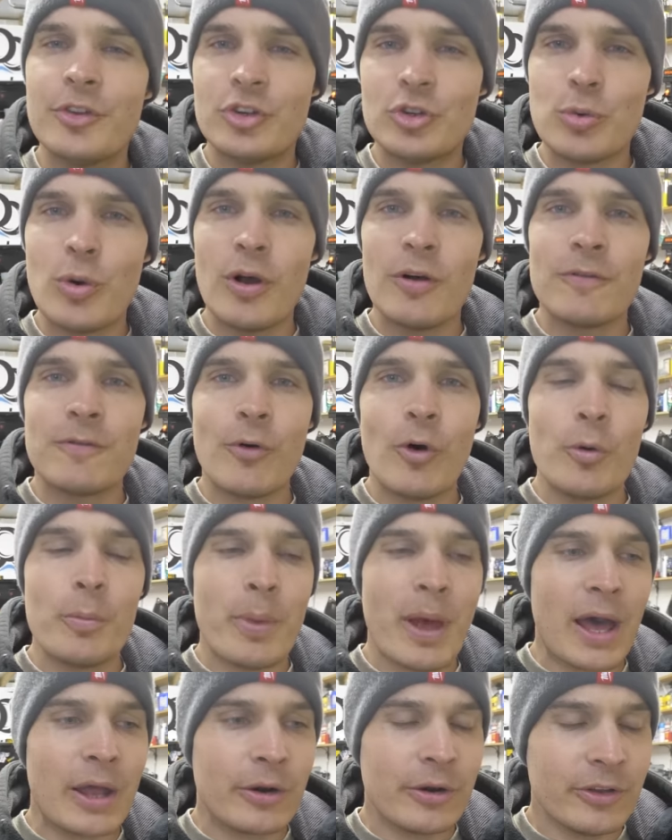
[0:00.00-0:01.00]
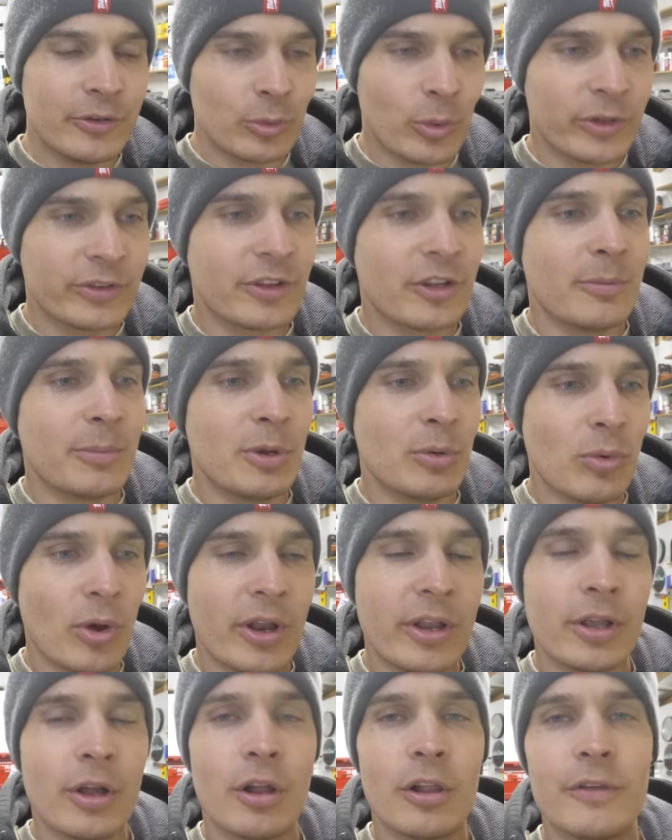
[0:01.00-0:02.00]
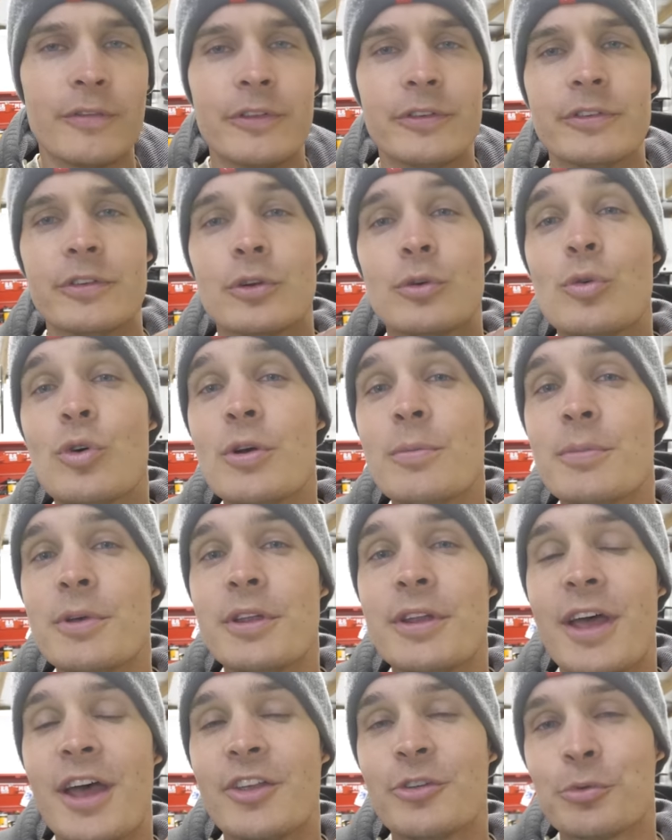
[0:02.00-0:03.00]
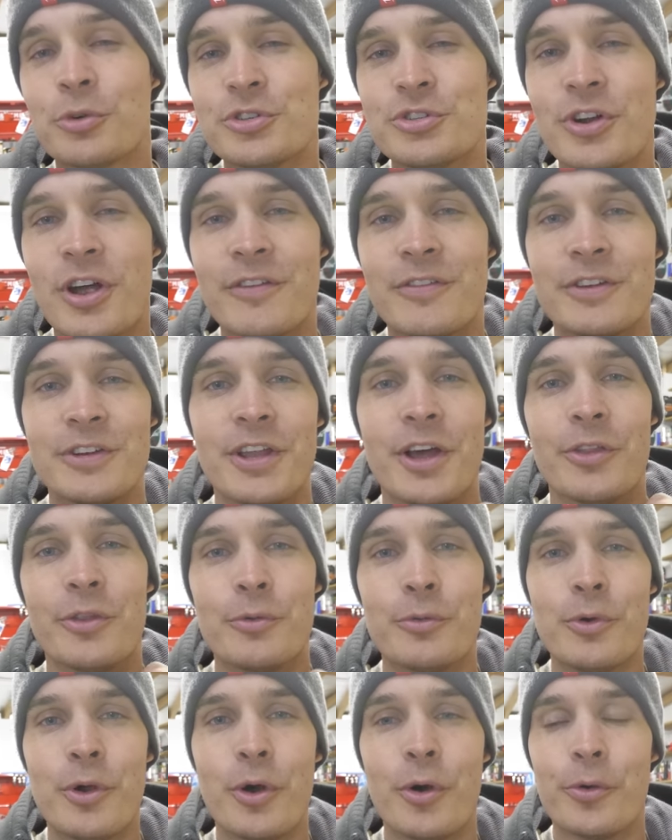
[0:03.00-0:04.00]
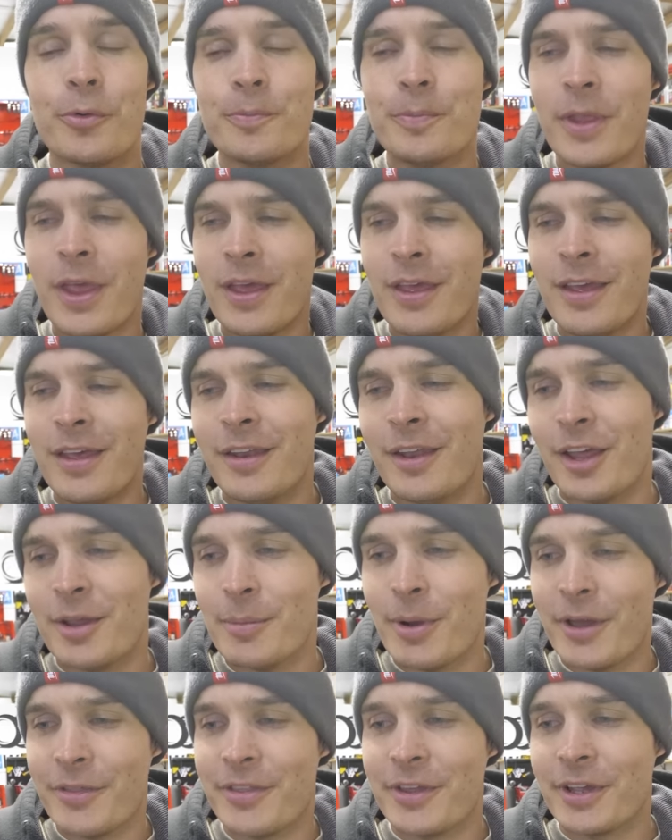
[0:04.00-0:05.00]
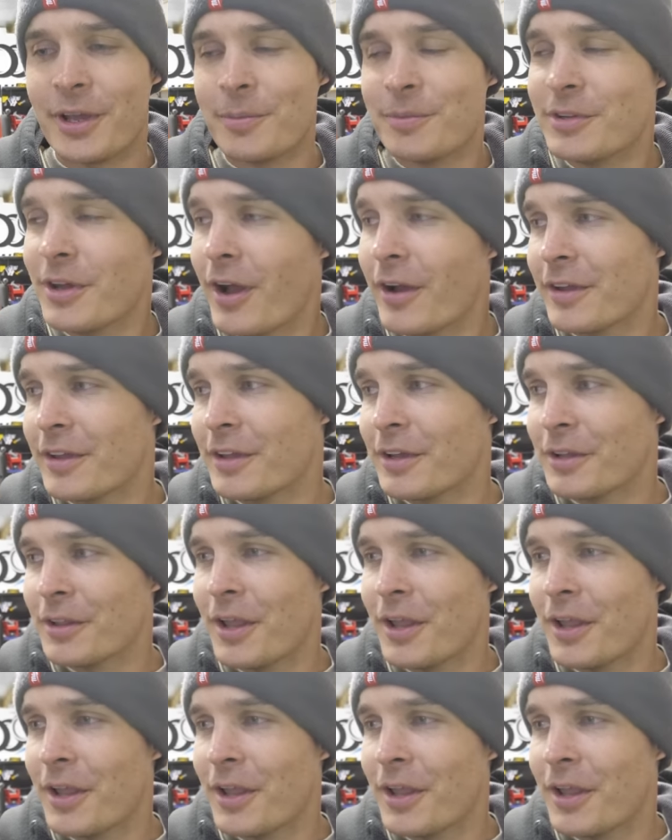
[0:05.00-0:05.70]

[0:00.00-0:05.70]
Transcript: the twelve volt battery is what's gonna be running all of this equipment as we're driving down the road. Now you might think I'm talking a